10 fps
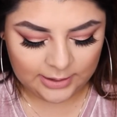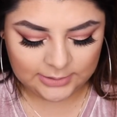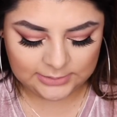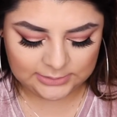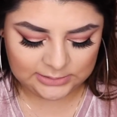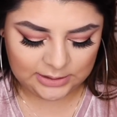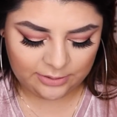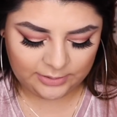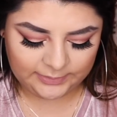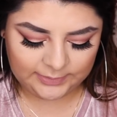
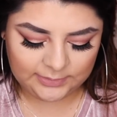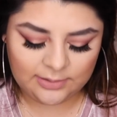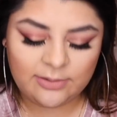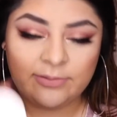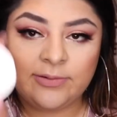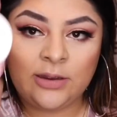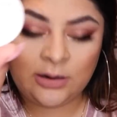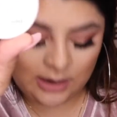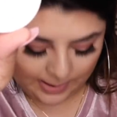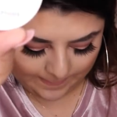So this is
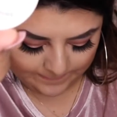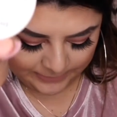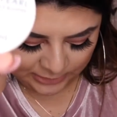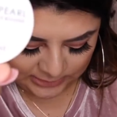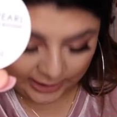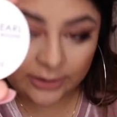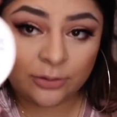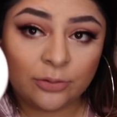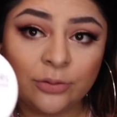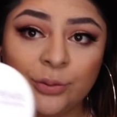Jeffree
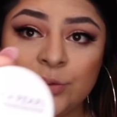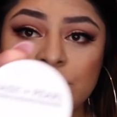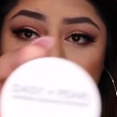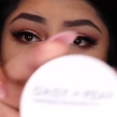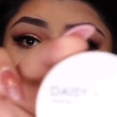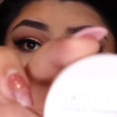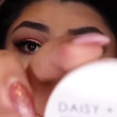Botanicals.